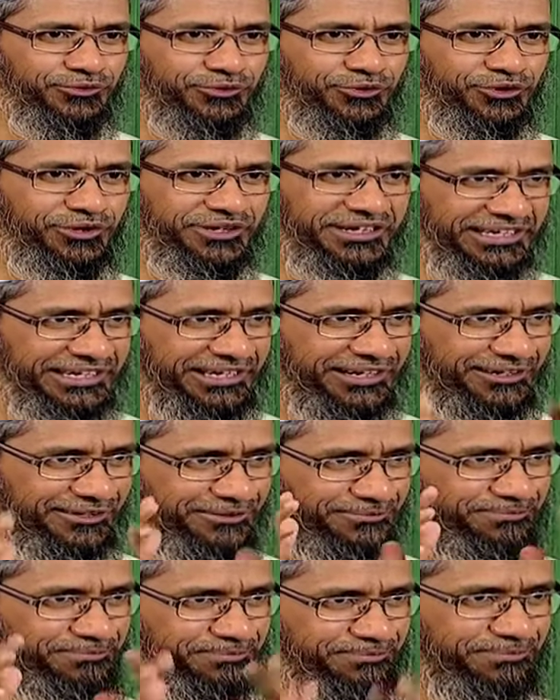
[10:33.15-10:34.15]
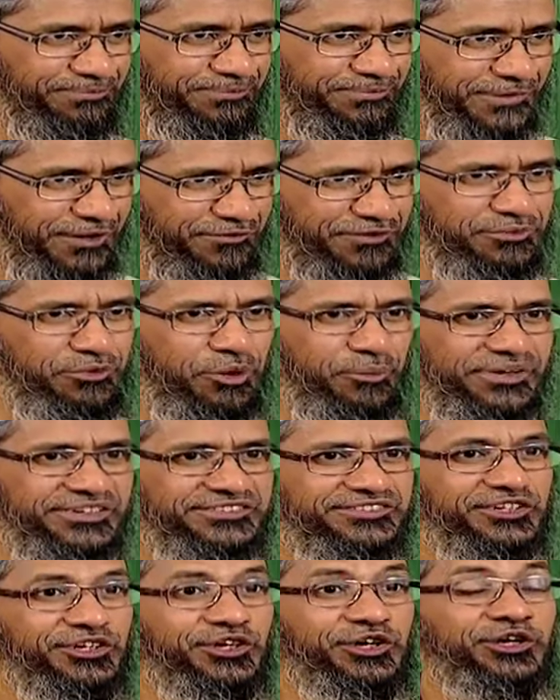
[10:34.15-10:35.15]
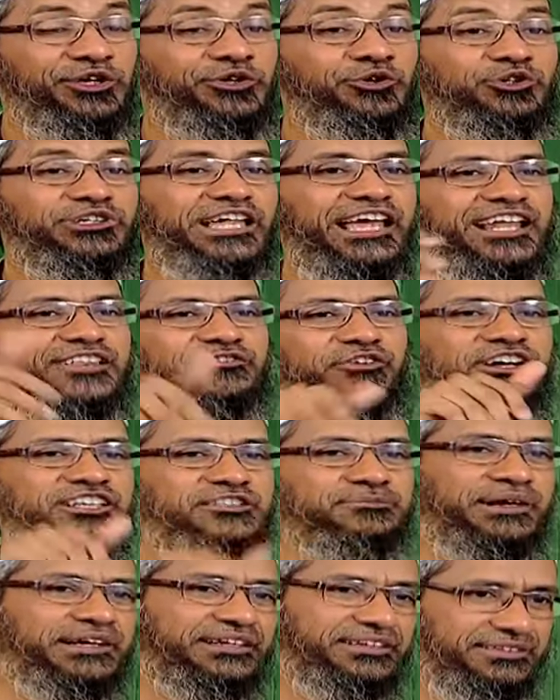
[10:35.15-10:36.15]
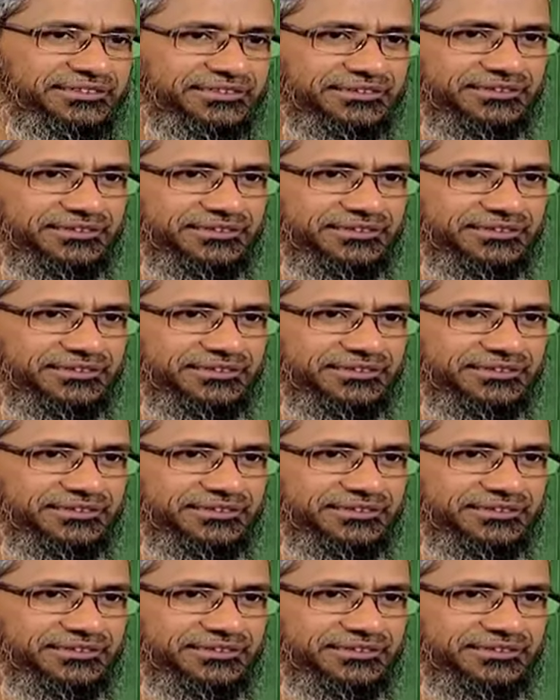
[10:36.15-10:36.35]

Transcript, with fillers: O leader of the mu'mins. you tell us what is better.